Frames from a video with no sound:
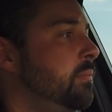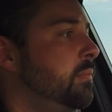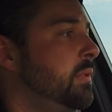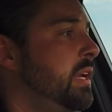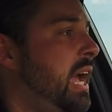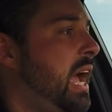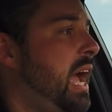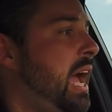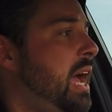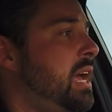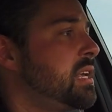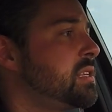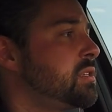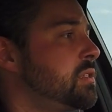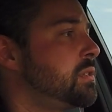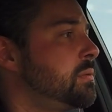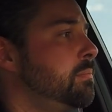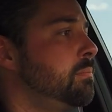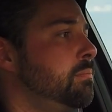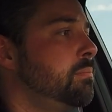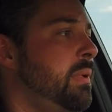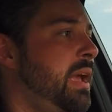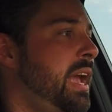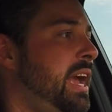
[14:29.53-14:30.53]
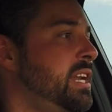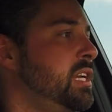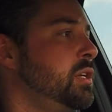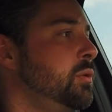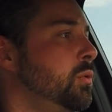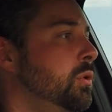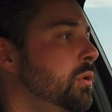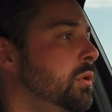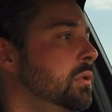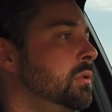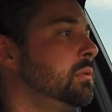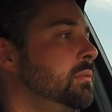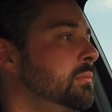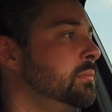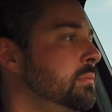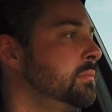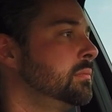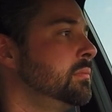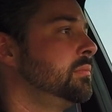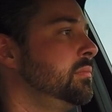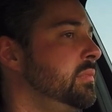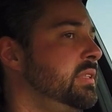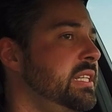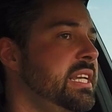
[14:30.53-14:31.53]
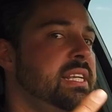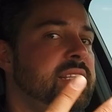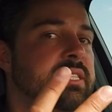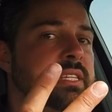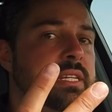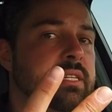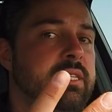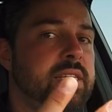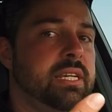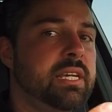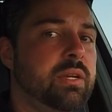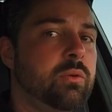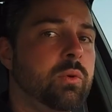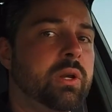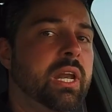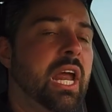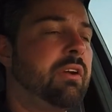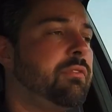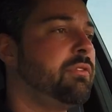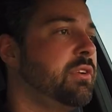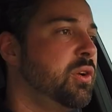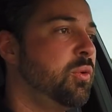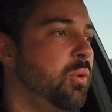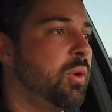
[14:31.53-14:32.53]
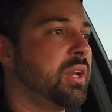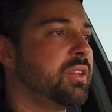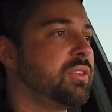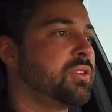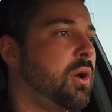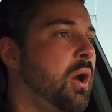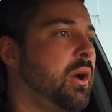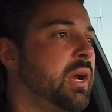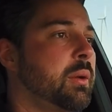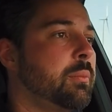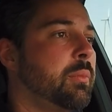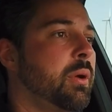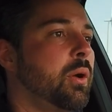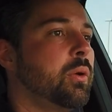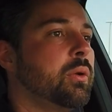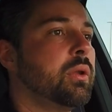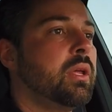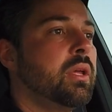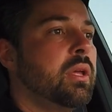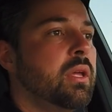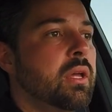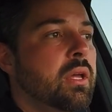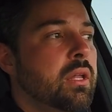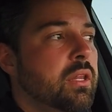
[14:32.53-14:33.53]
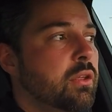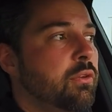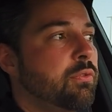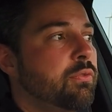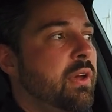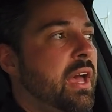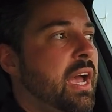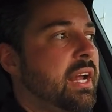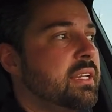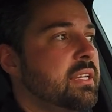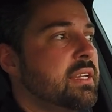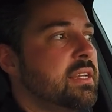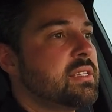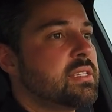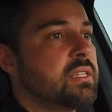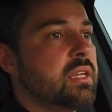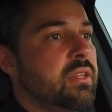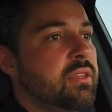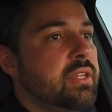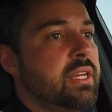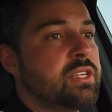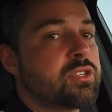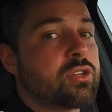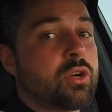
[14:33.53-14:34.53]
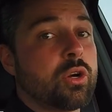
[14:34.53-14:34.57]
gas, manual, DCT, whatever you want to talk about? The fact is, these